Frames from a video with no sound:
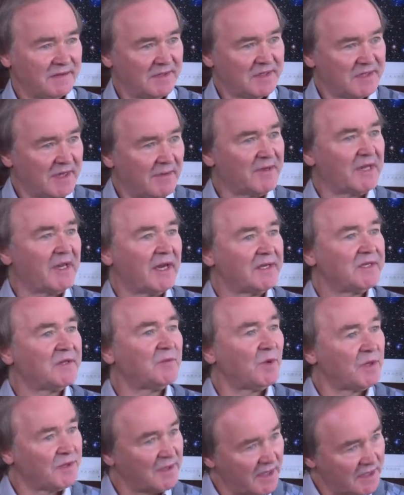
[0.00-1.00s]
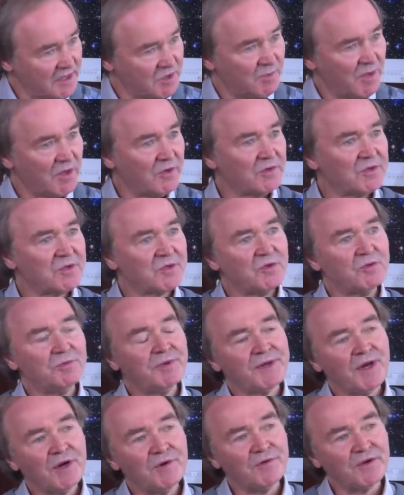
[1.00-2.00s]
disseminated when they explode as
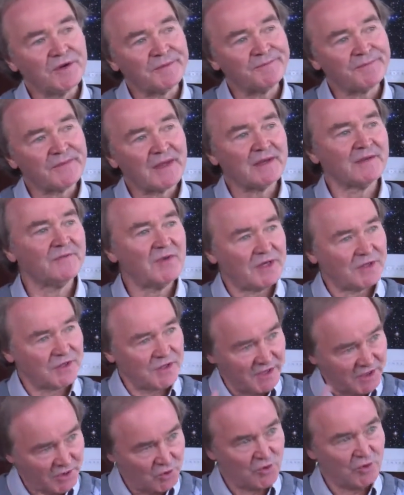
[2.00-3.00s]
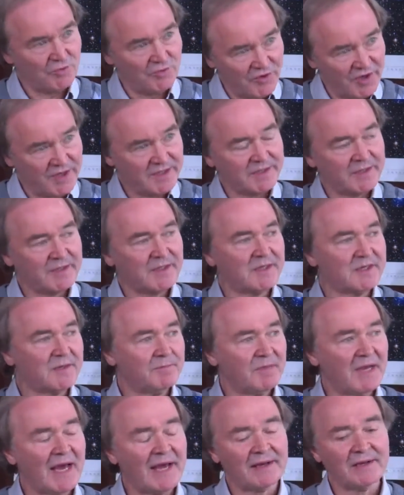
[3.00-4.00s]
supernova and eventually incorporated into
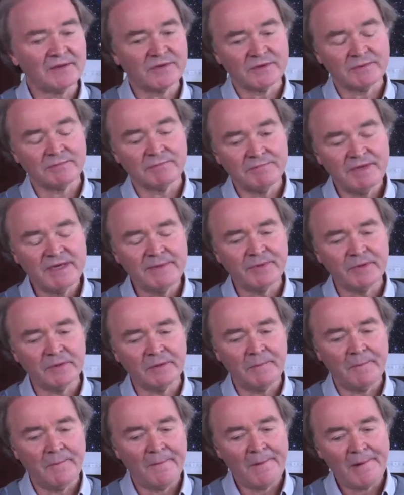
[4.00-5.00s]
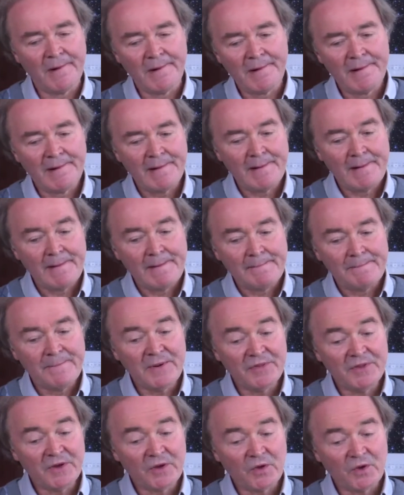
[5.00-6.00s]
planets and people.
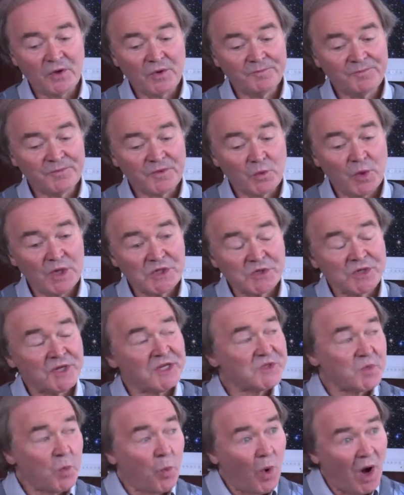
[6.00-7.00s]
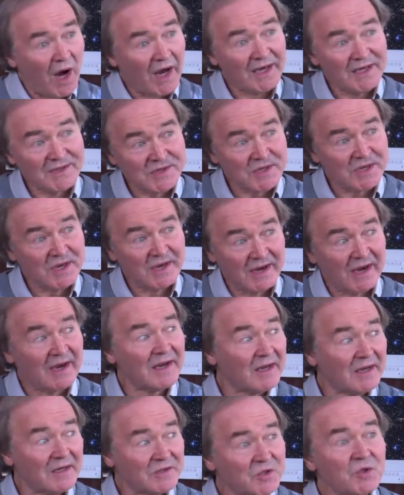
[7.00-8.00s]
But the question is, why is a
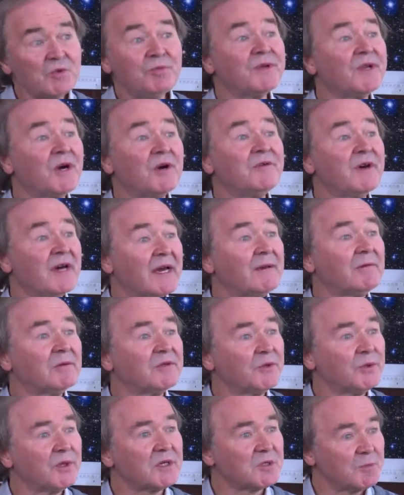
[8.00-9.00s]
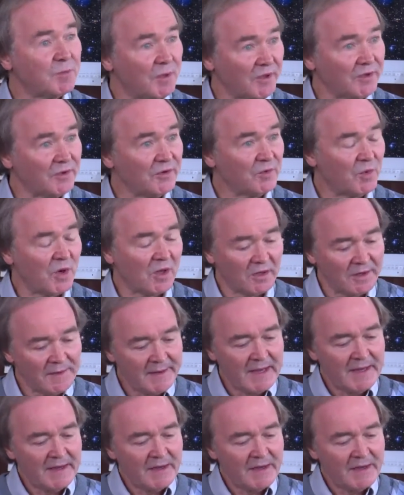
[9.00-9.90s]
supernova able to explode? Well,